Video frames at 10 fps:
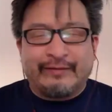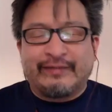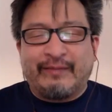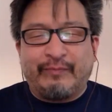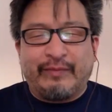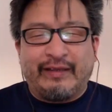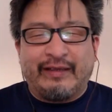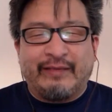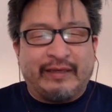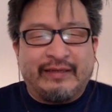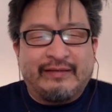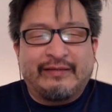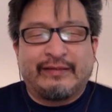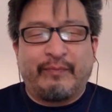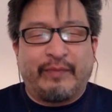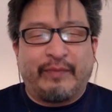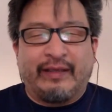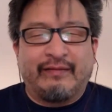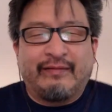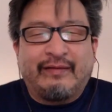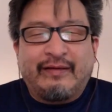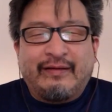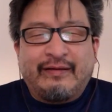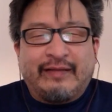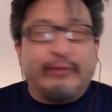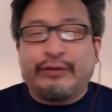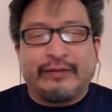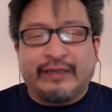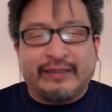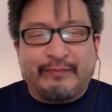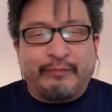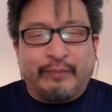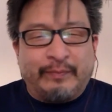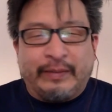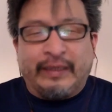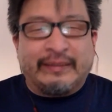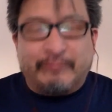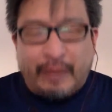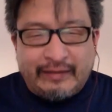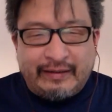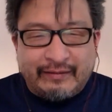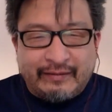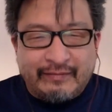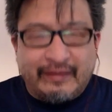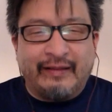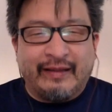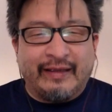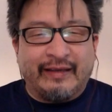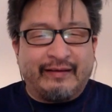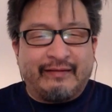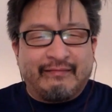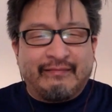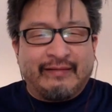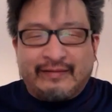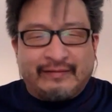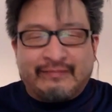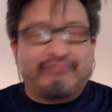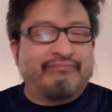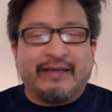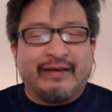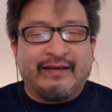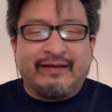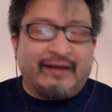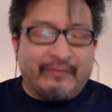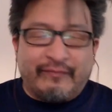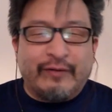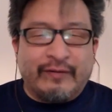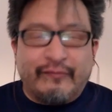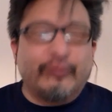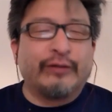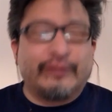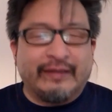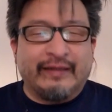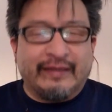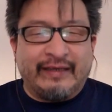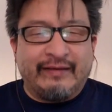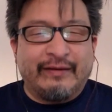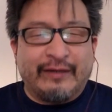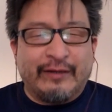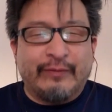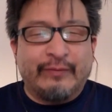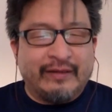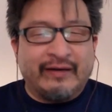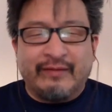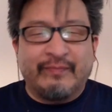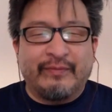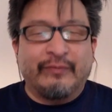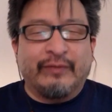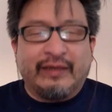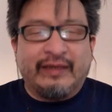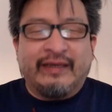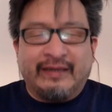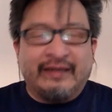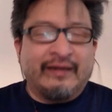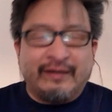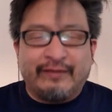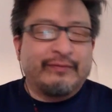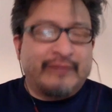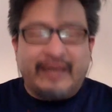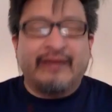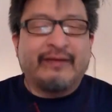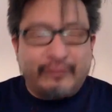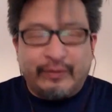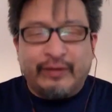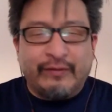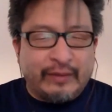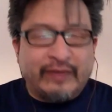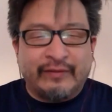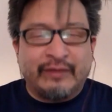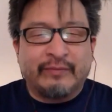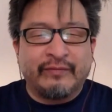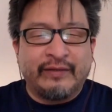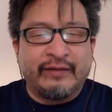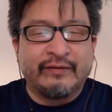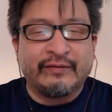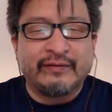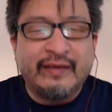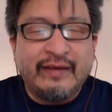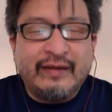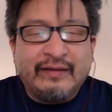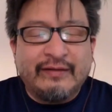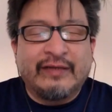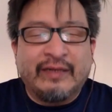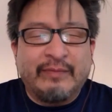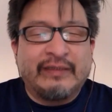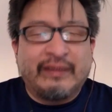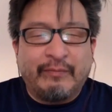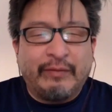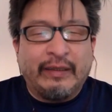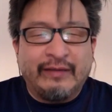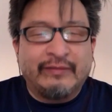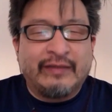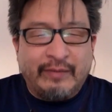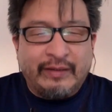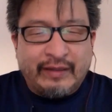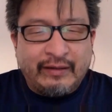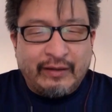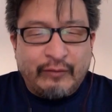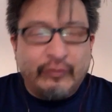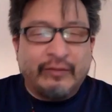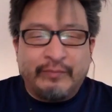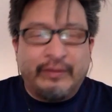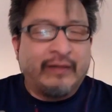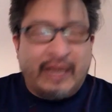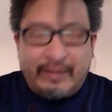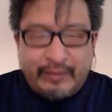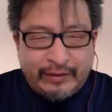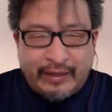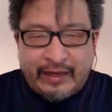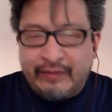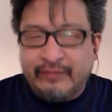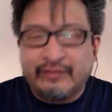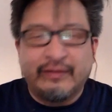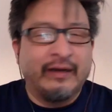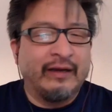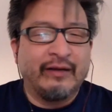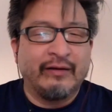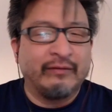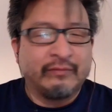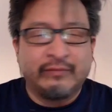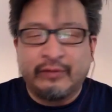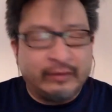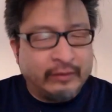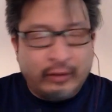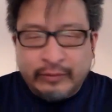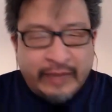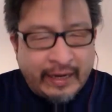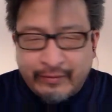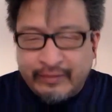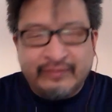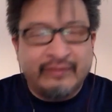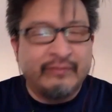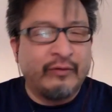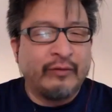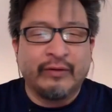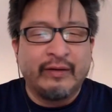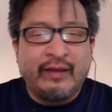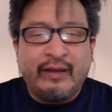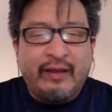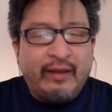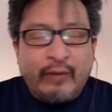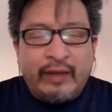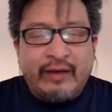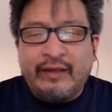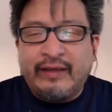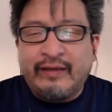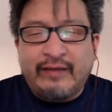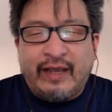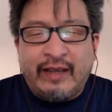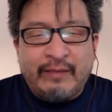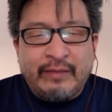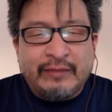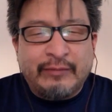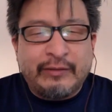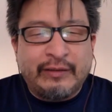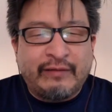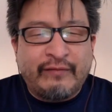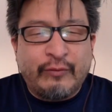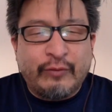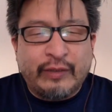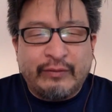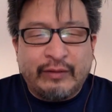something, I mean, is this something that we should just be expecting, that like, this is, unfortunately, in another 10, 12, whatever number of years, there's going to be something else coming down the line, whether it be climate change, global terrorism, and I guess, I mean, especially if you're working with the